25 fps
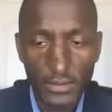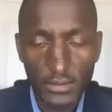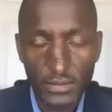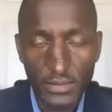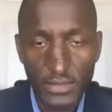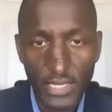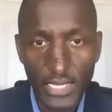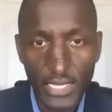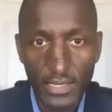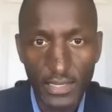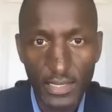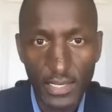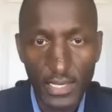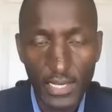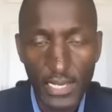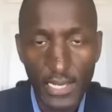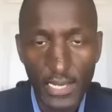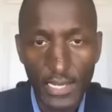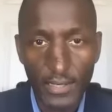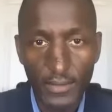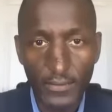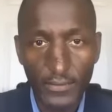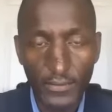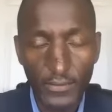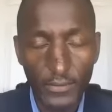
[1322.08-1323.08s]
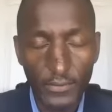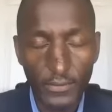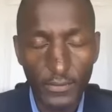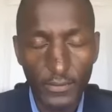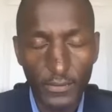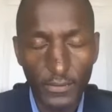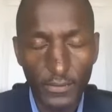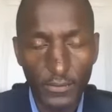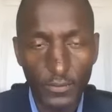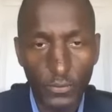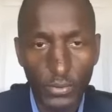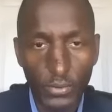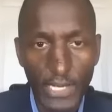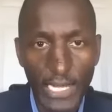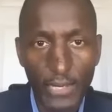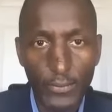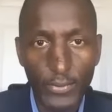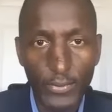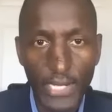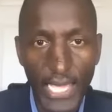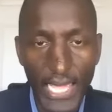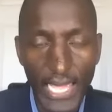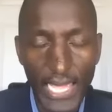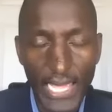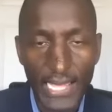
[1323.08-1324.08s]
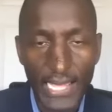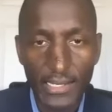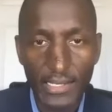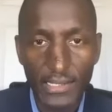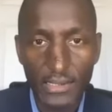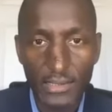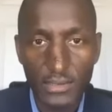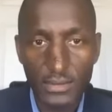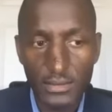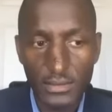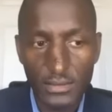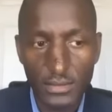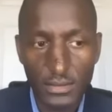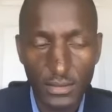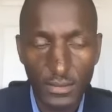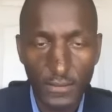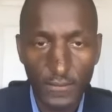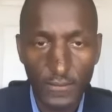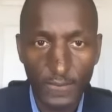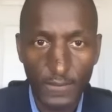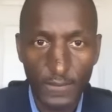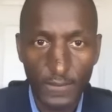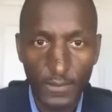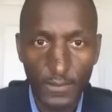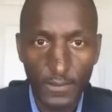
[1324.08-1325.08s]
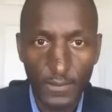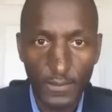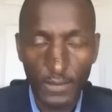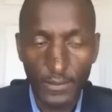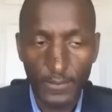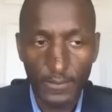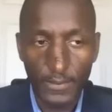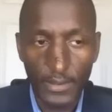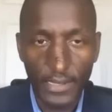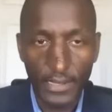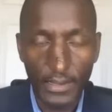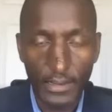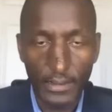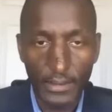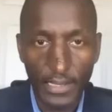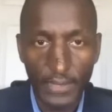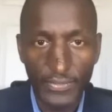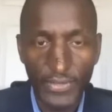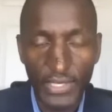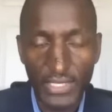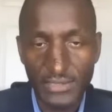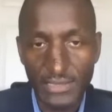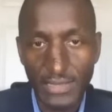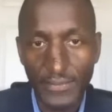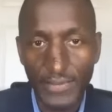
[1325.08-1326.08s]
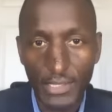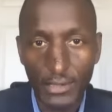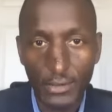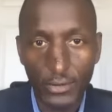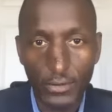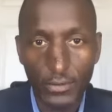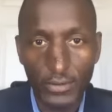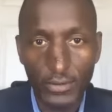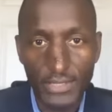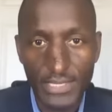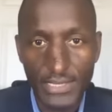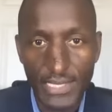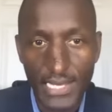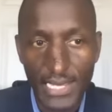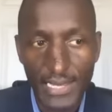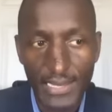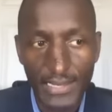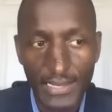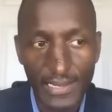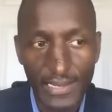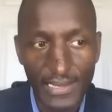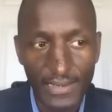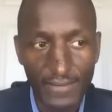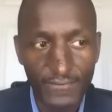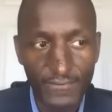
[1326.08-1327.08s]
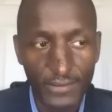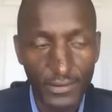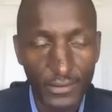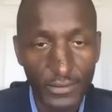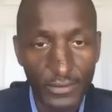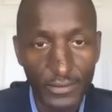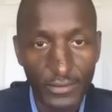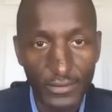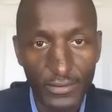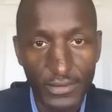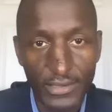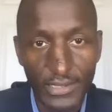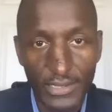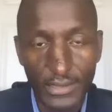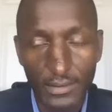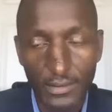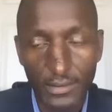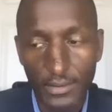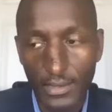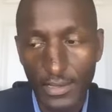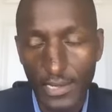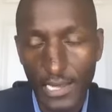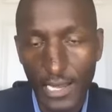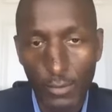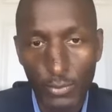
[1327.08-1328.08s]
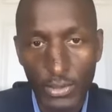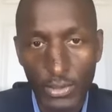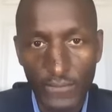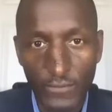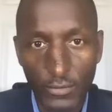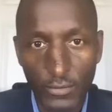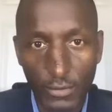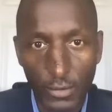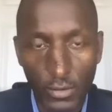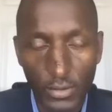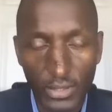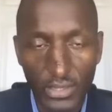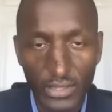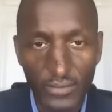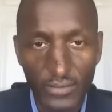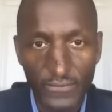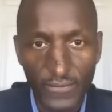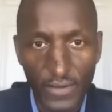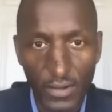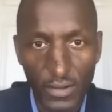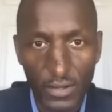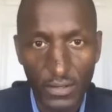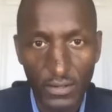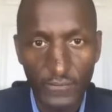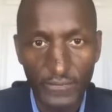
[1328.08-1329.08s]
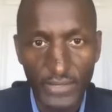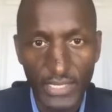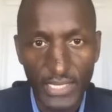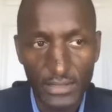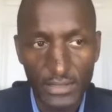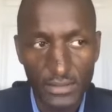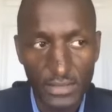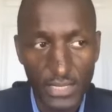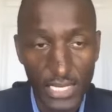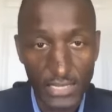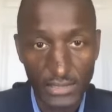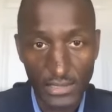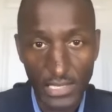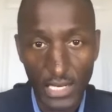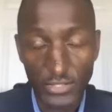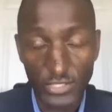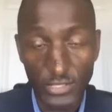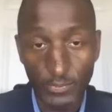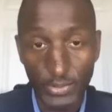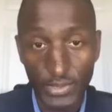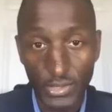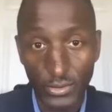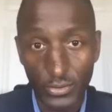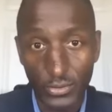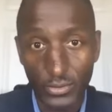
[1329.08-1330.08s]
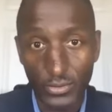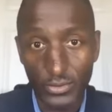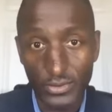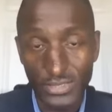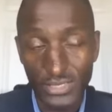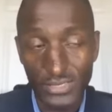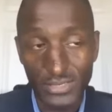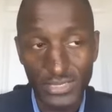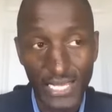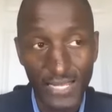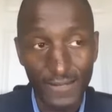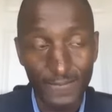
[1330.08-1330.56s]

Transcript: And what I would add is, I think something Lawrence and I have learned and how we've grown and evolved as entrepreneurs is that